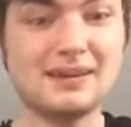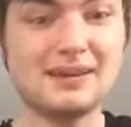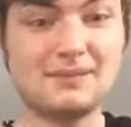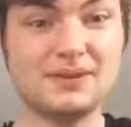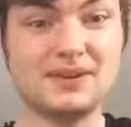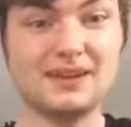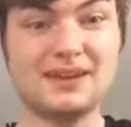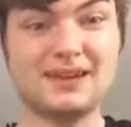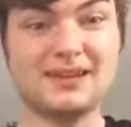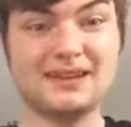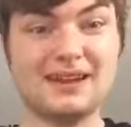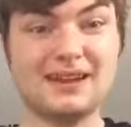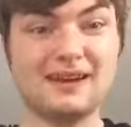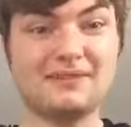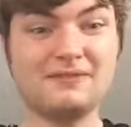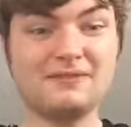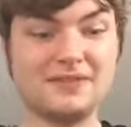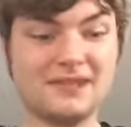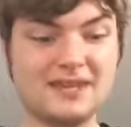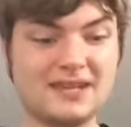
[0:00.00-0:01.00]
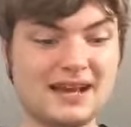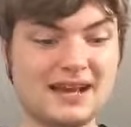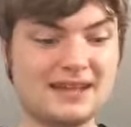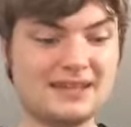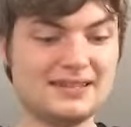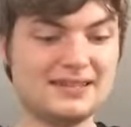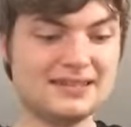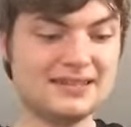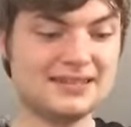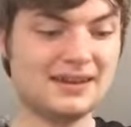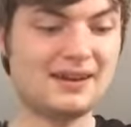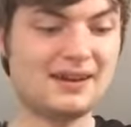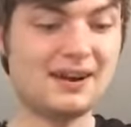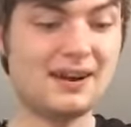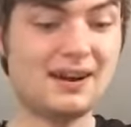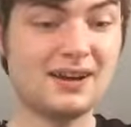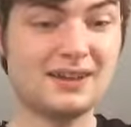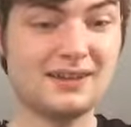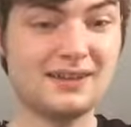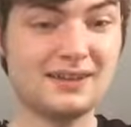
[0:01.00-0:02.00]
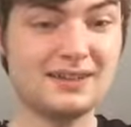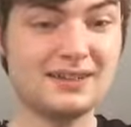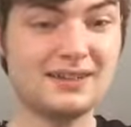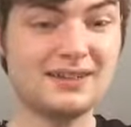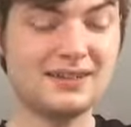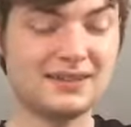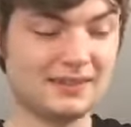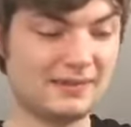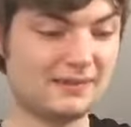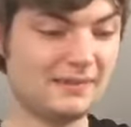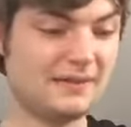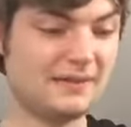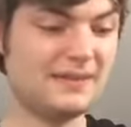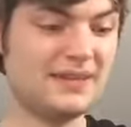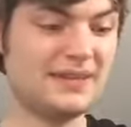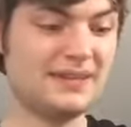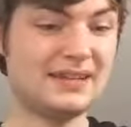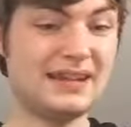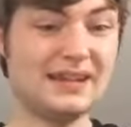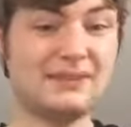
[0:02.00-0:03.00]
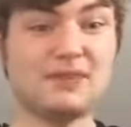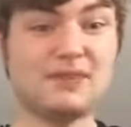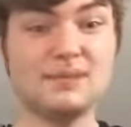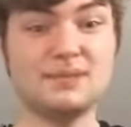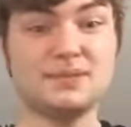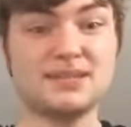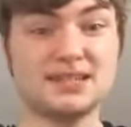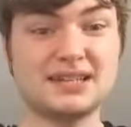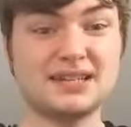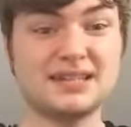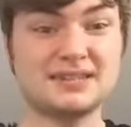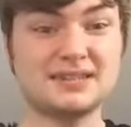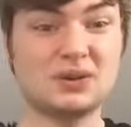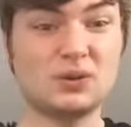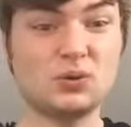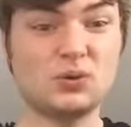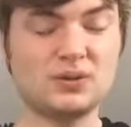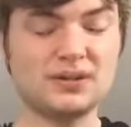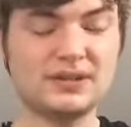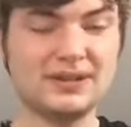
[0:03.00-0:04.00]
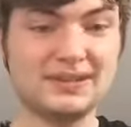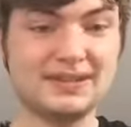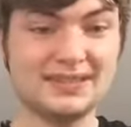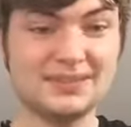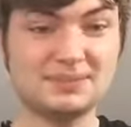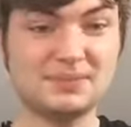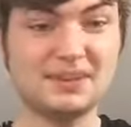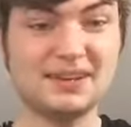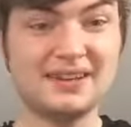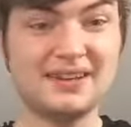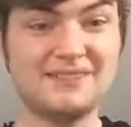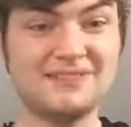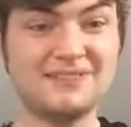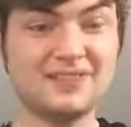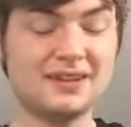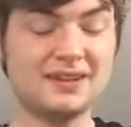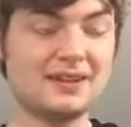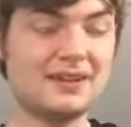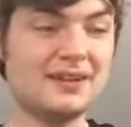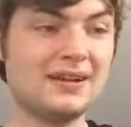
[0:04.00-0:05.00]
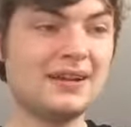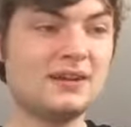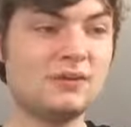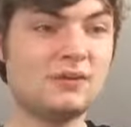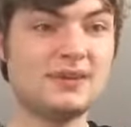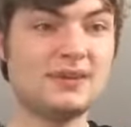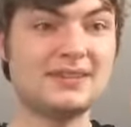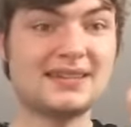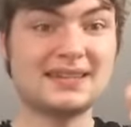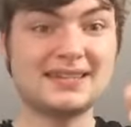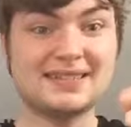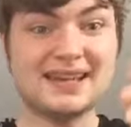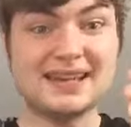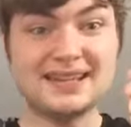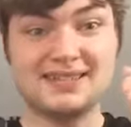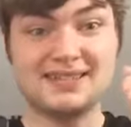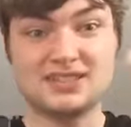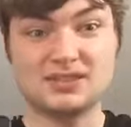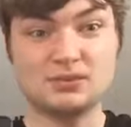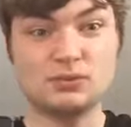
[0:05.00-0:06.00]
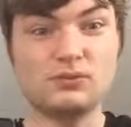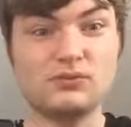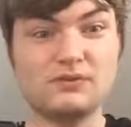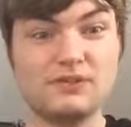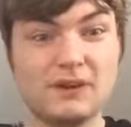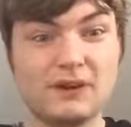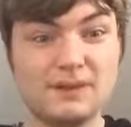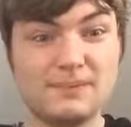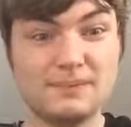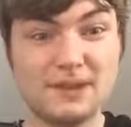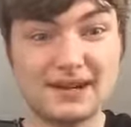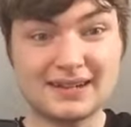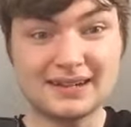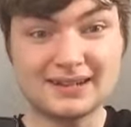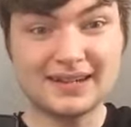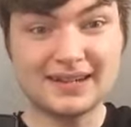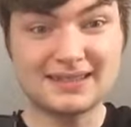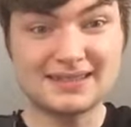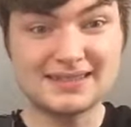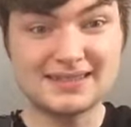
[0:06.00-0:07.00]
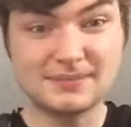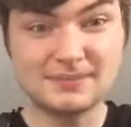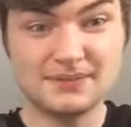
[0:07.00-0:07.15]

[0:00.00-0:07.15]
But I love the Ents. I like them. I mean, they represent Tolkien's belief that one day nature will fight back against the